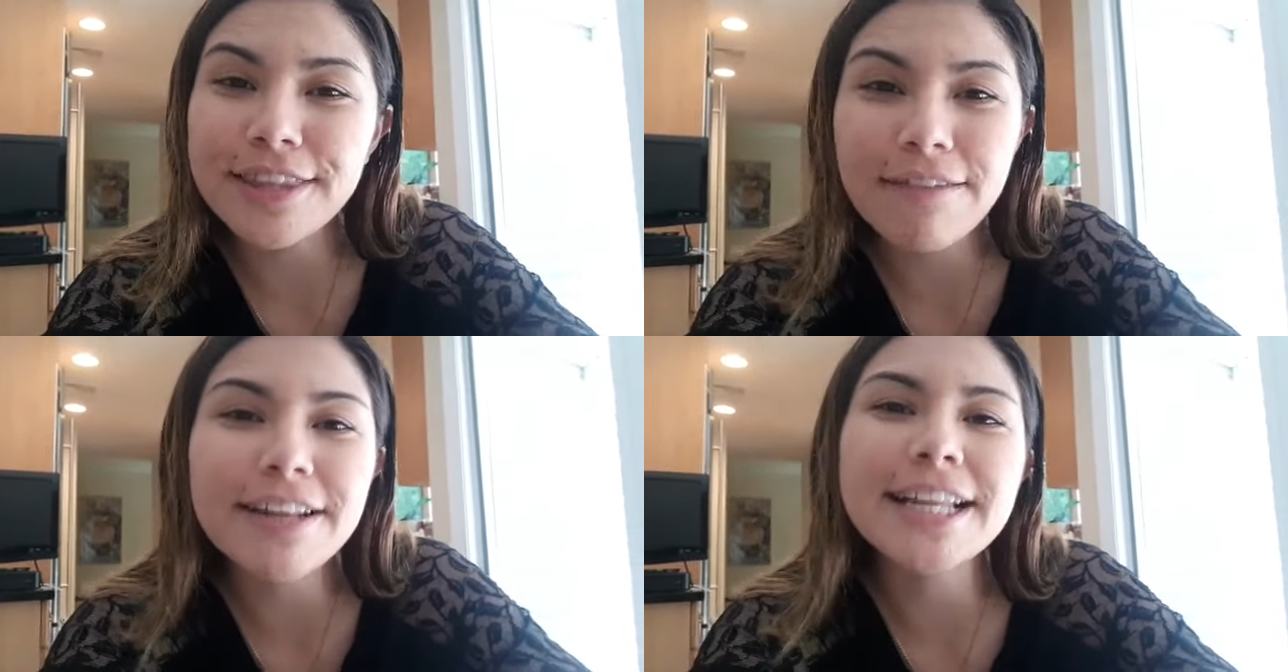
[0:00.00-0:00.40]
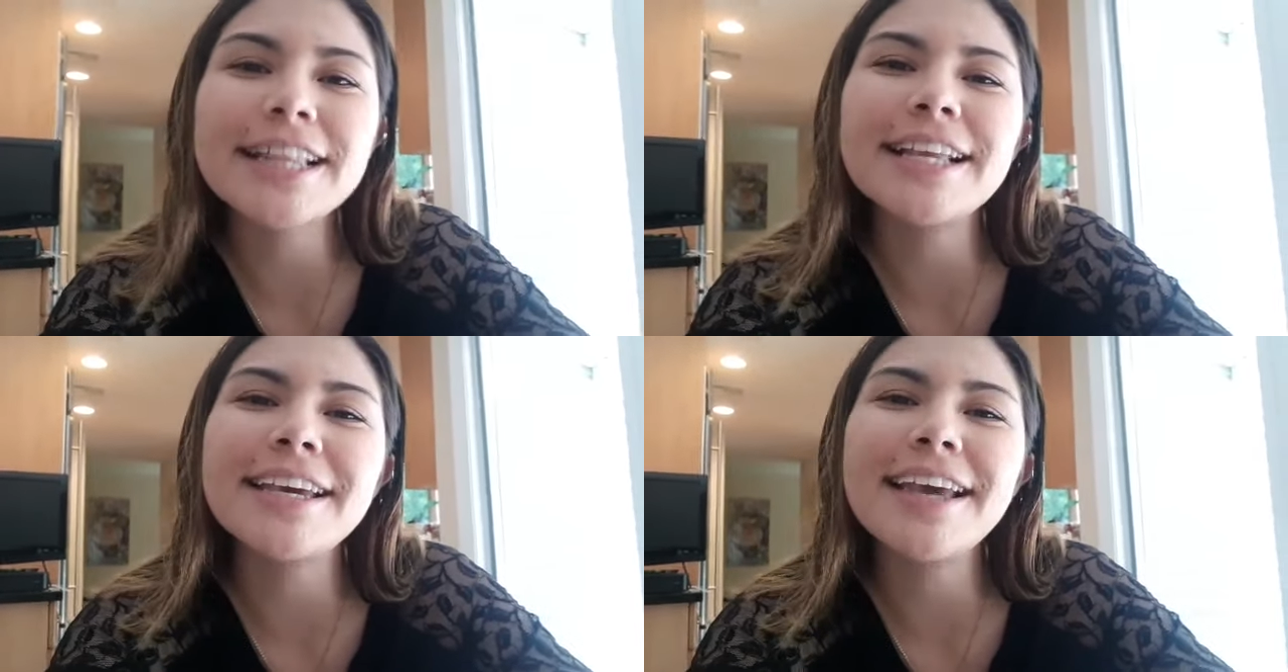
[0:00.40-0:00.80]

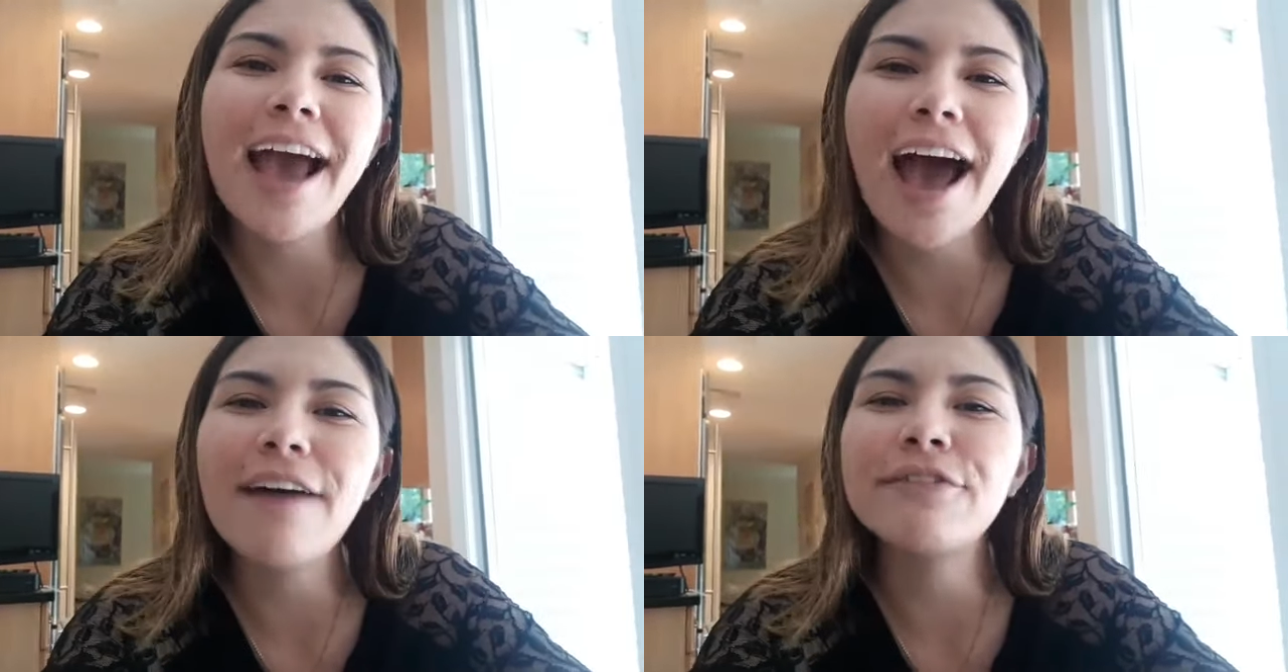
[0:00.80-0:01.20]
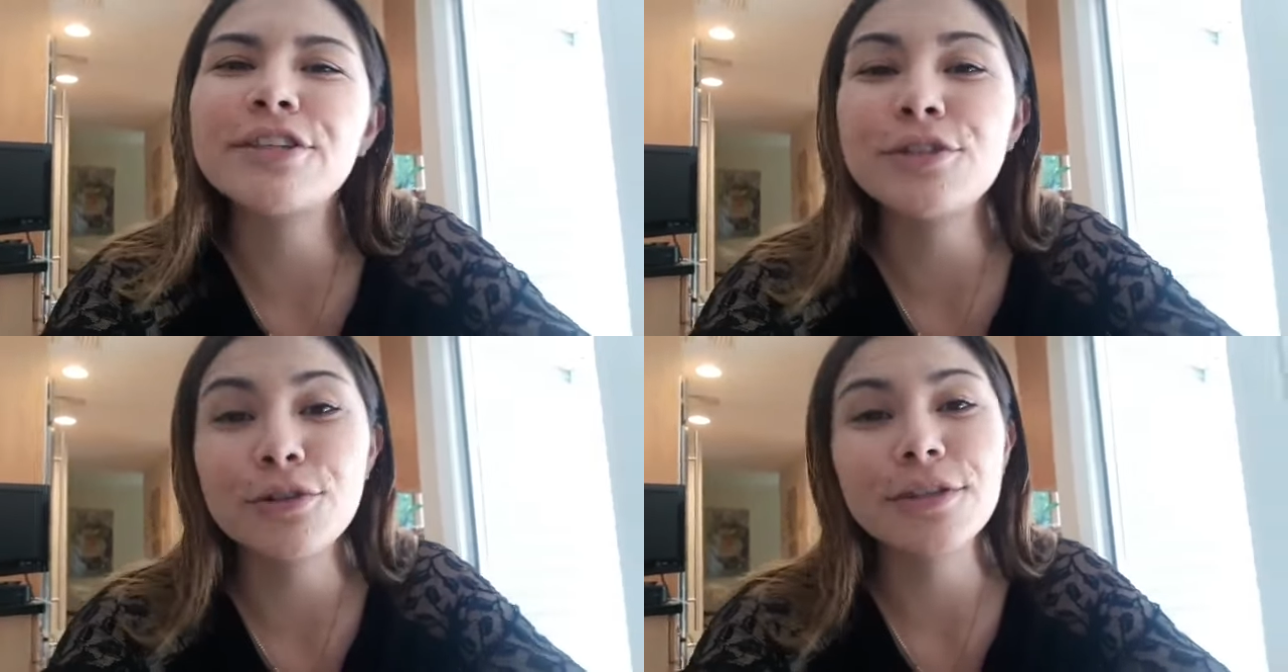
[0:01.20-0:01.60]
definitely have
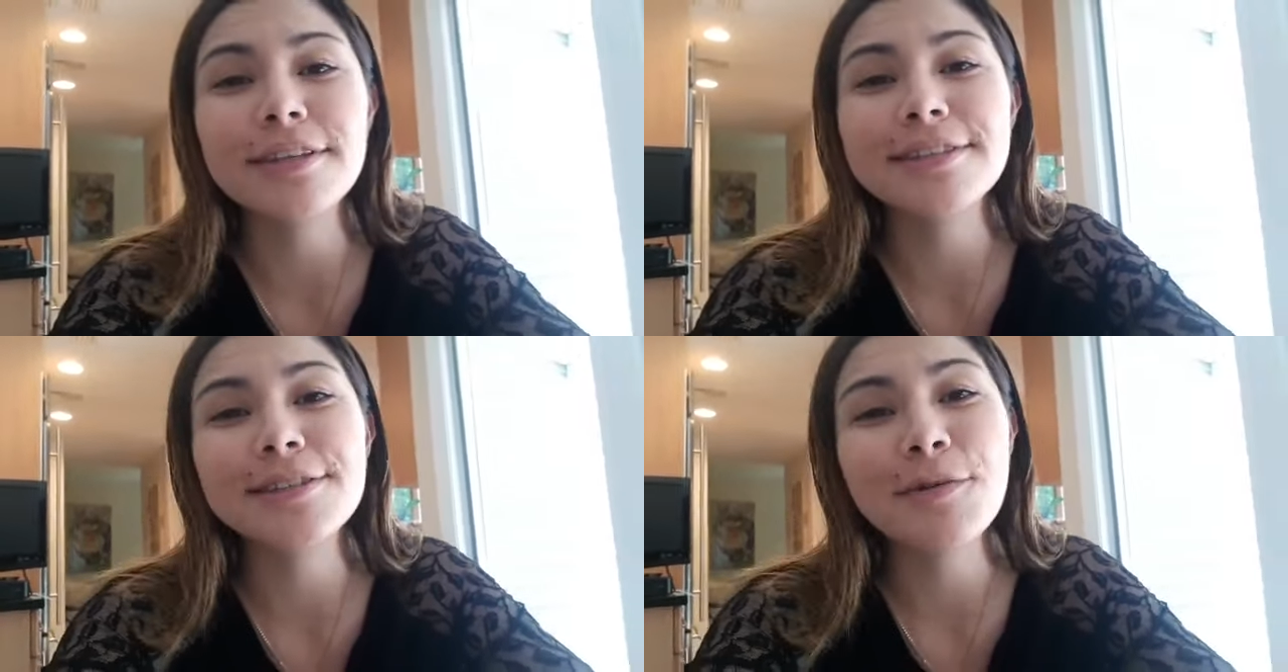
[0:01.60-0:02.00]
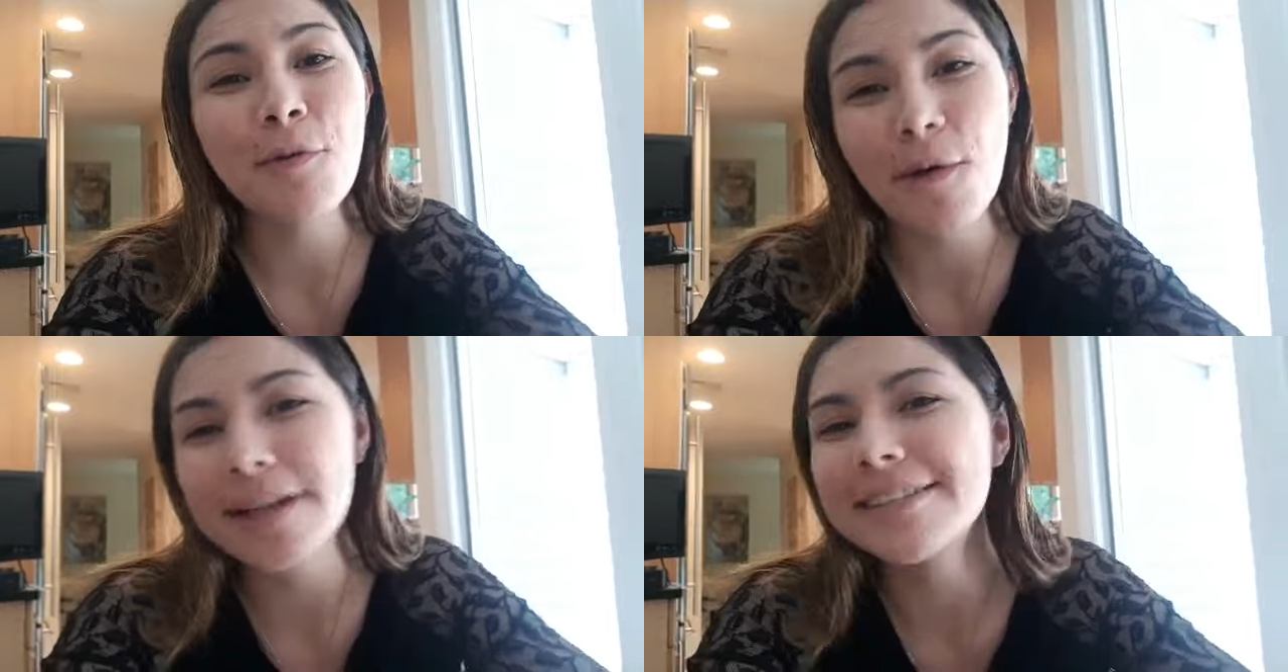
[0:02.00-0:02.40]
to do this
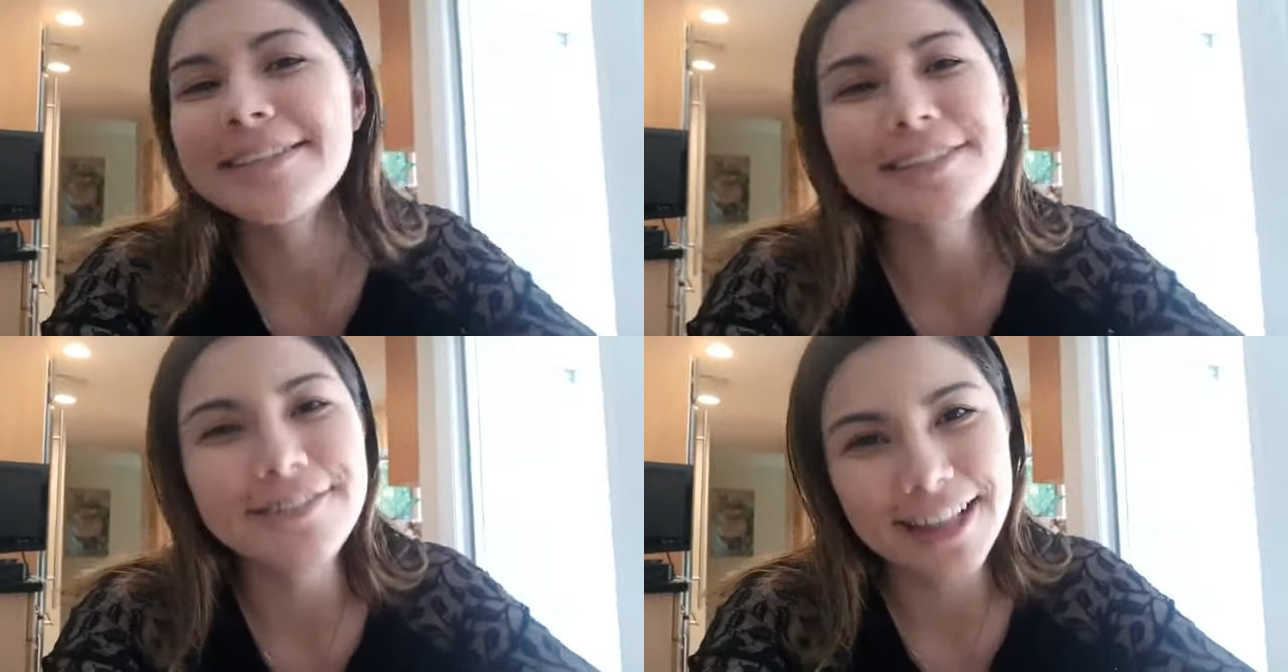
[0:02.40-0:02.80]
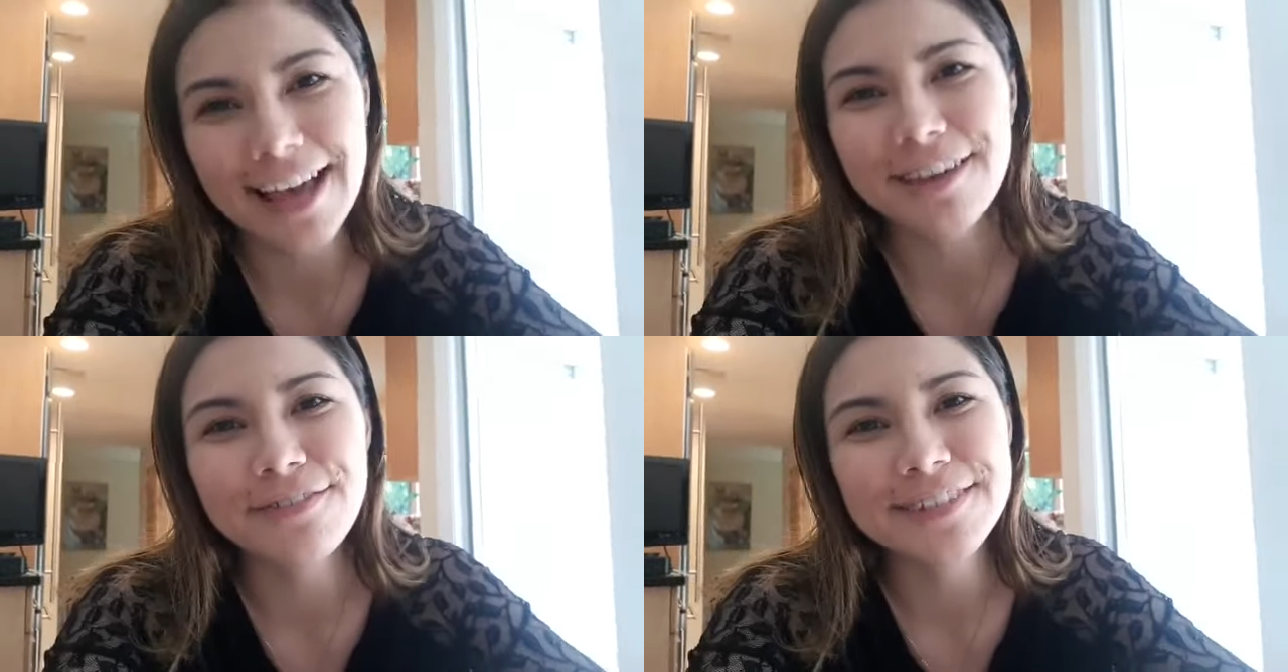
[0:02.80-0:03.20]
once in your
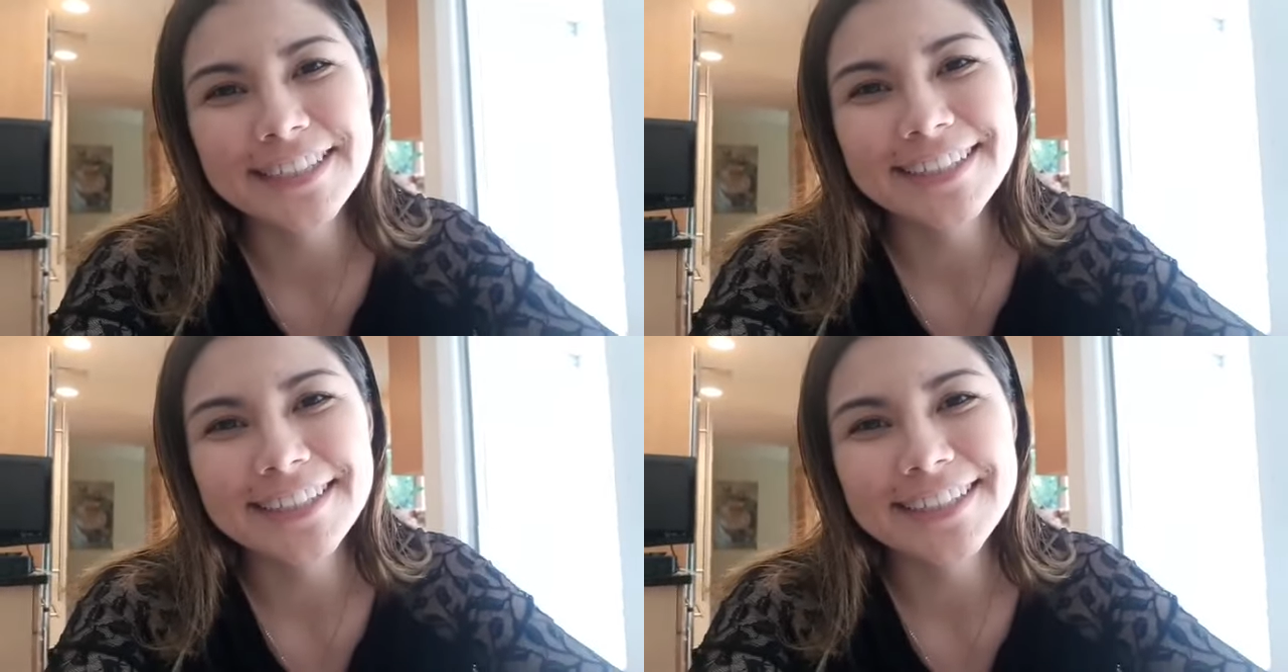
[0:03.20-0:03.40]
life.